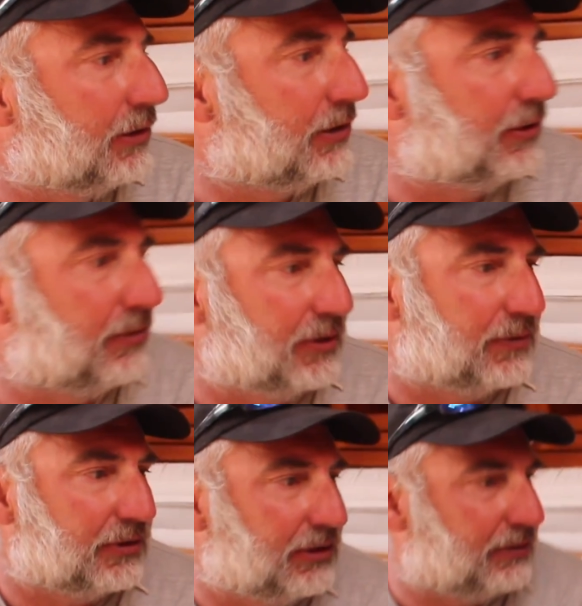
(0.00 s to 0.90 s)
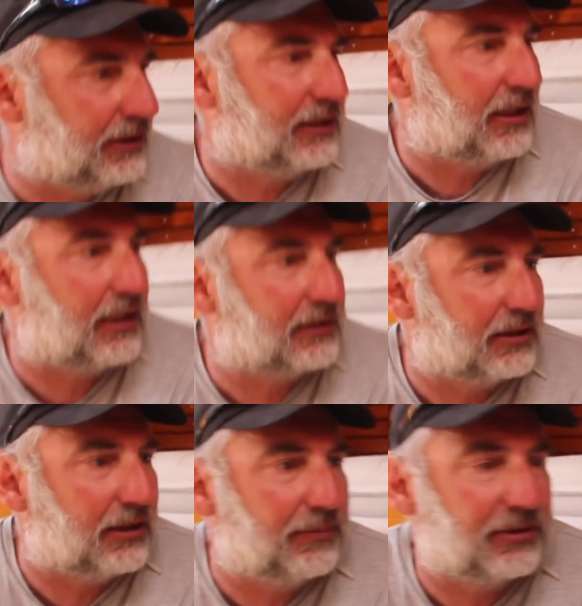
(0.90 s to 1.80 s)
you did last
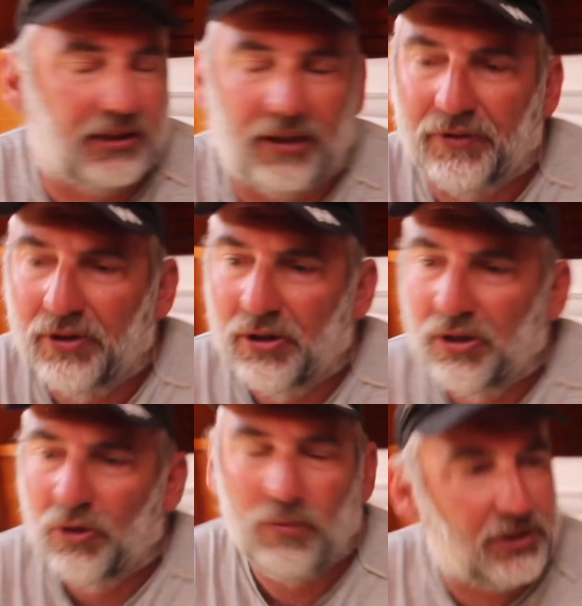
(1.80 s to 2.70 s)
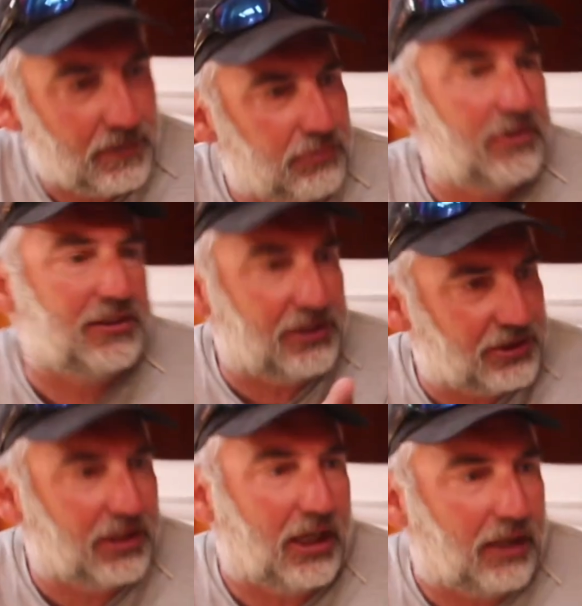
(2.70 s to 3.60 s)
time and stuff, when the breeze is
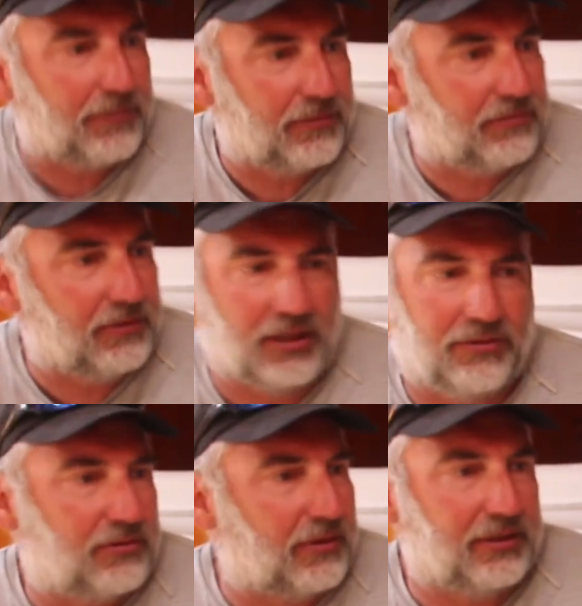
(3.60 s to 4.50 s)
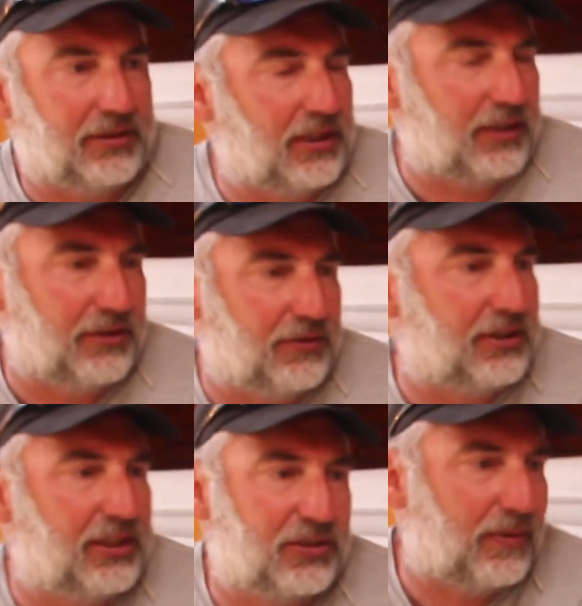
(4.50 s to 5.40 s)
up, and you
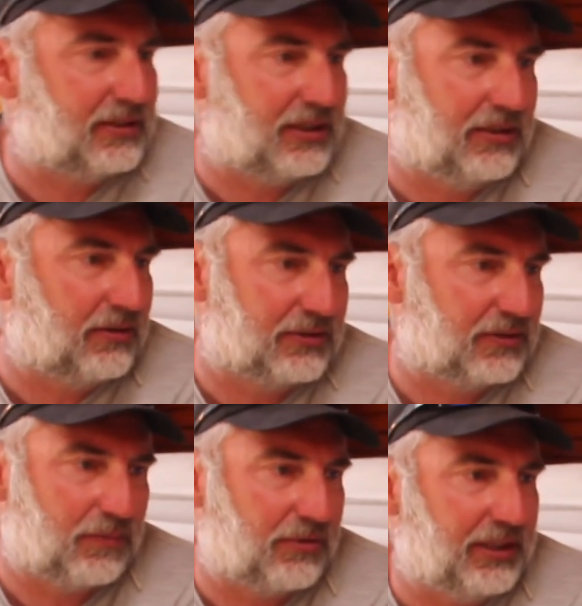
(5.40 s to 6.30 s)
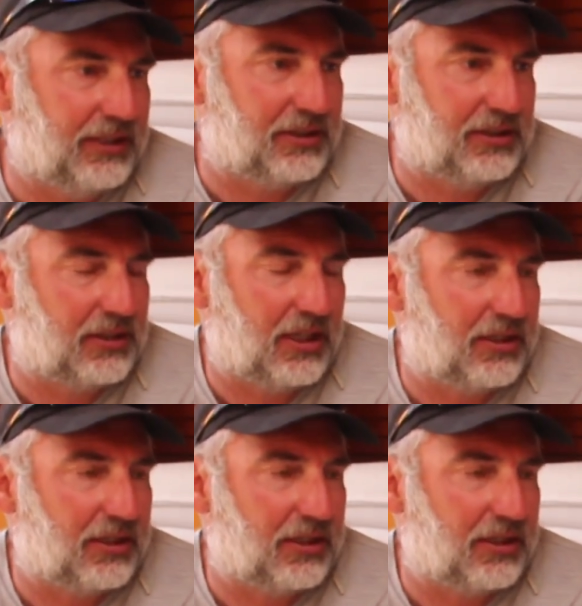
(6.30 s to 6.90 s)
got your 20 knots of breeze, and you're going